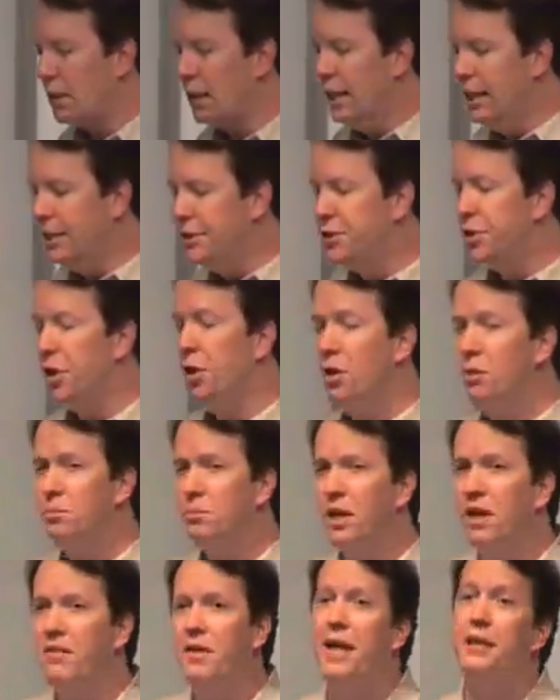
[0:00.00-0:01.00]
in
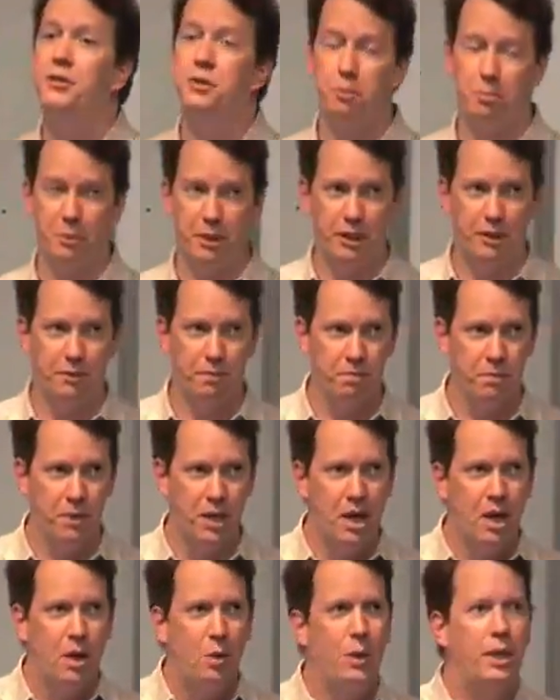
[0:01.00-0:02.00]
terms of entropy.
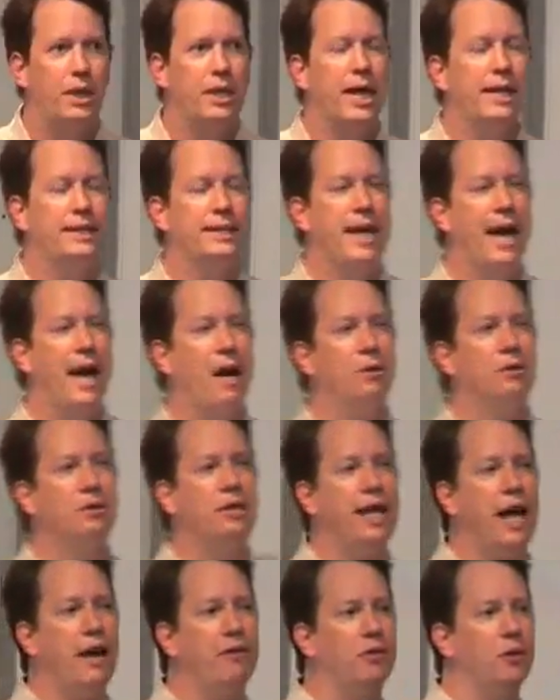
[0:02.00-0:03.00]
We can ask, how does
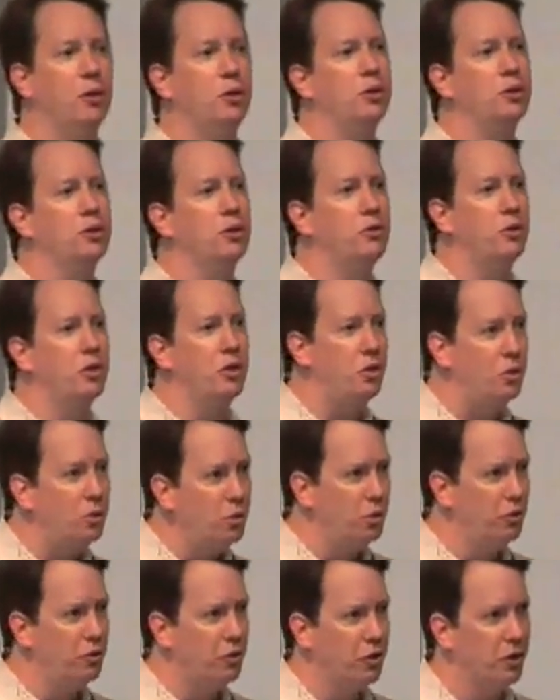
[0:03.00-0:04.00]
the evolution of the
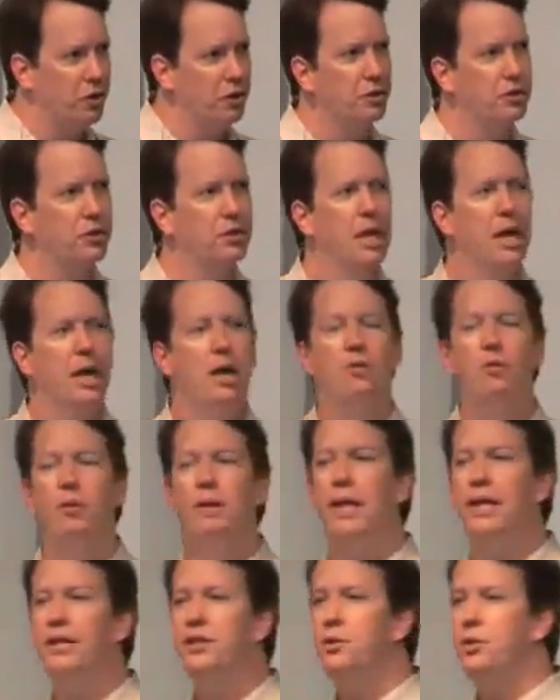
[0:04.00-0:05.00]
universe
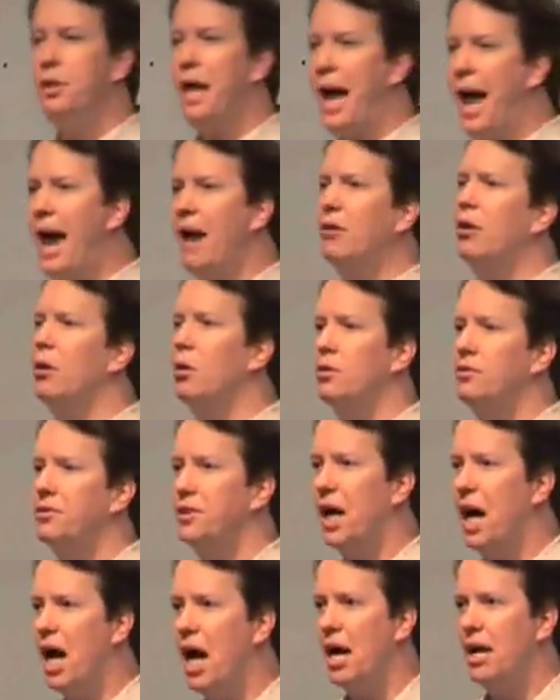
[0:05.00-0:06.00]
relate to the arrow of
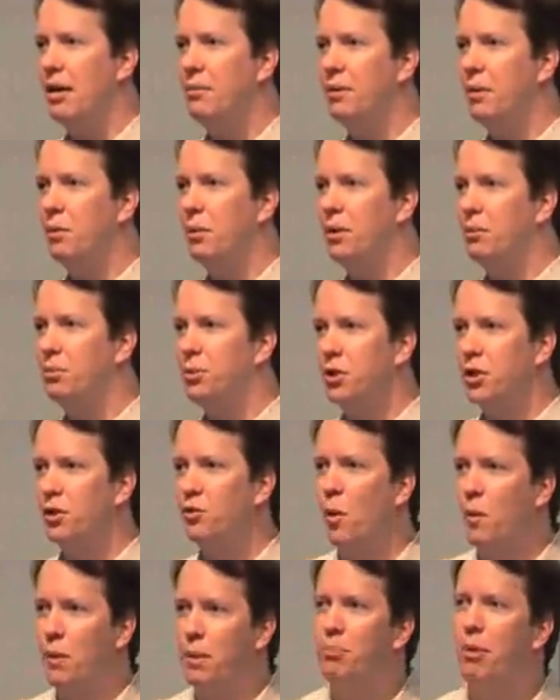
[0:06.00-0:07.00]
time that we
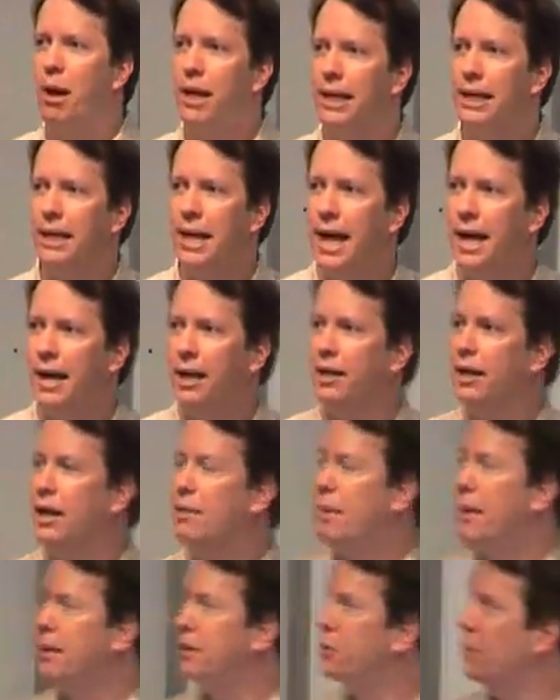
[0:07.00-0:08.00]
observe when we break an egg
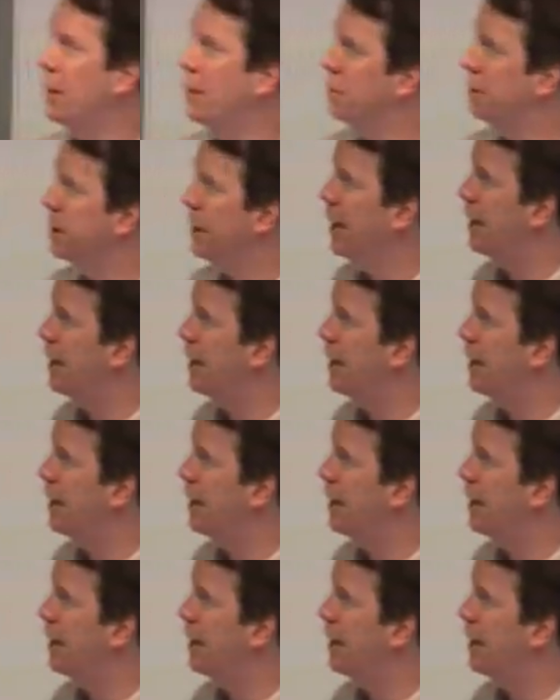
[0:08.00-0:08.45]
and make scrambled